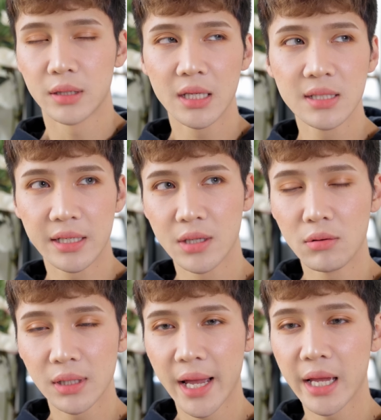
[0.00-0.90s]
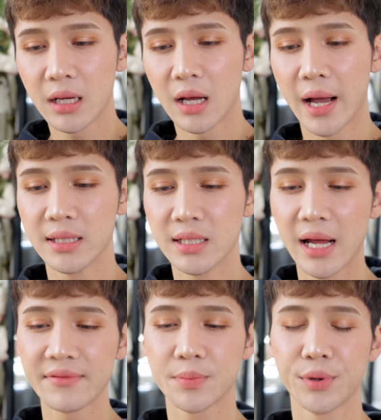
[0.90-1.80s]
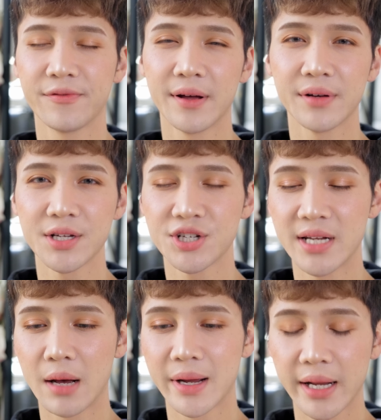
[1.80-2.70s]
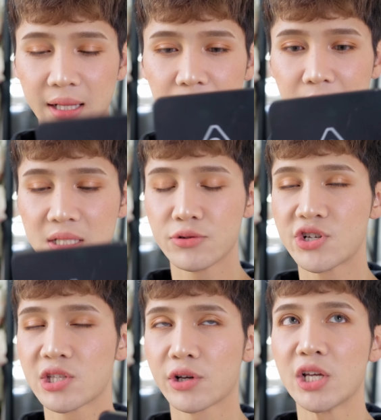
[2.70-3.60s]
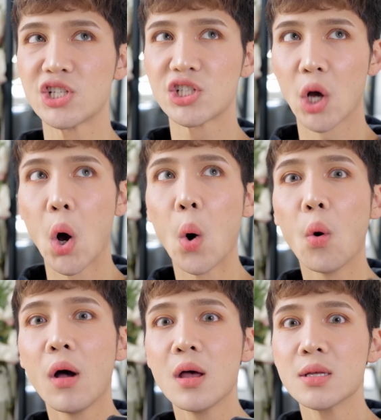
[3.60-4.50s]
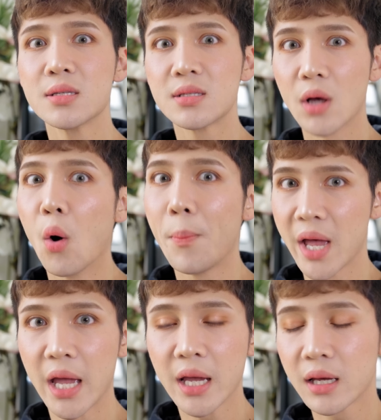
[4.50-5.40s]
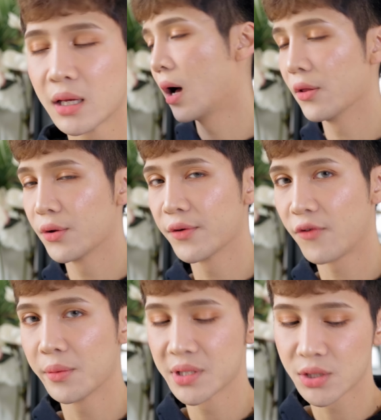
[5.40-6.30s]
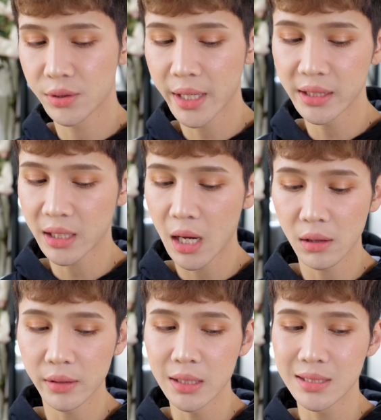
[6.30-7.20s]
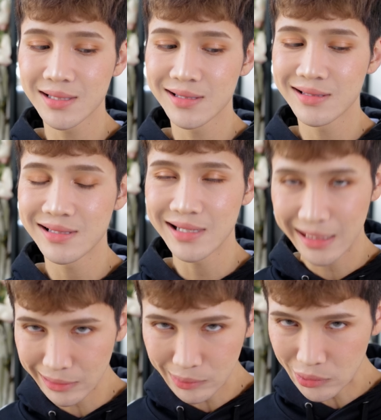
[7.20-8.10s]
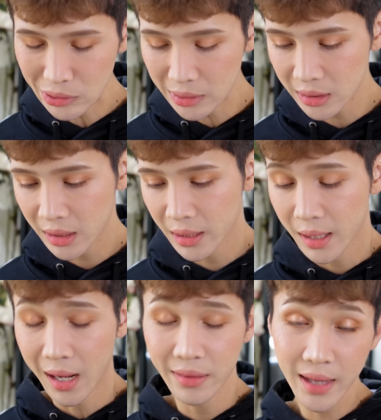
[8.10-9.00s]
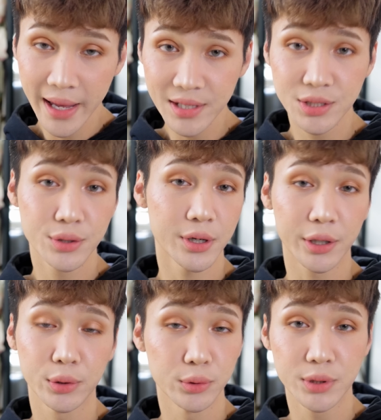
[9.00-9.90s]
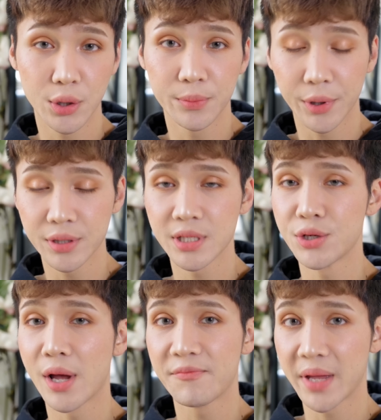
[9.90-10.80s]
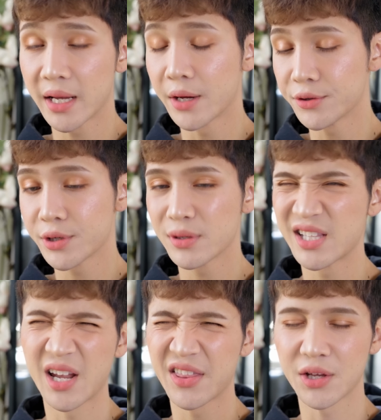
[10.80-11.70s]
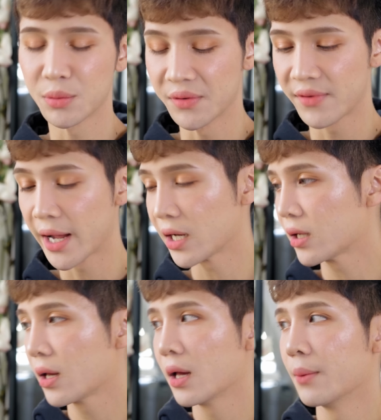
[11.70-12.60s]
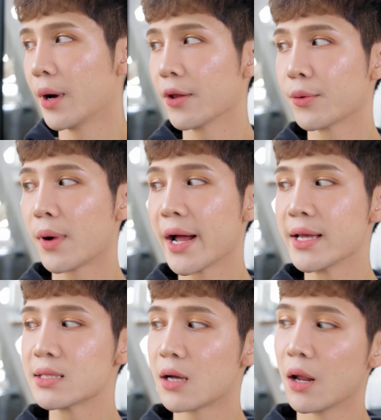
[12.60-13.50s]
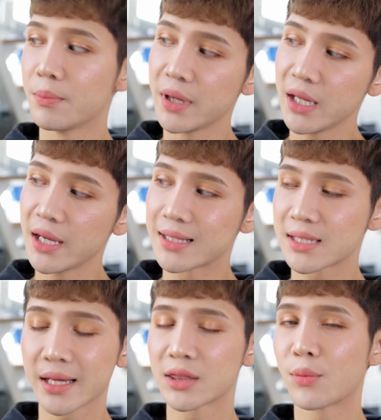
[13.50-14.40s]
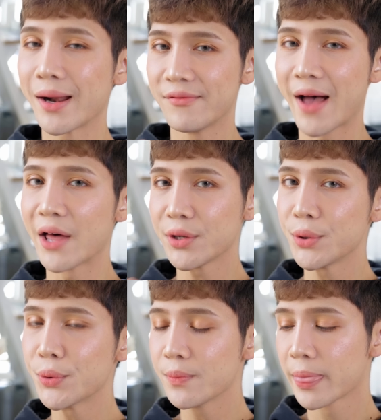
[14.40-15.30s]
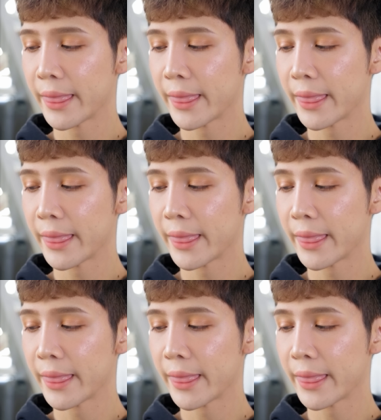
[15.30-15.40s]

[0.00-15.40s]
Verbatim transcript: Things I don't like, I did have to put foundation down my neck a little because it was just looking so, so pink. Although the formula is great, the color is terrible. Unless you're a cool toned person, you have pink undertones, then I think you'll be fine. But otherwise, on me, it's like the right value,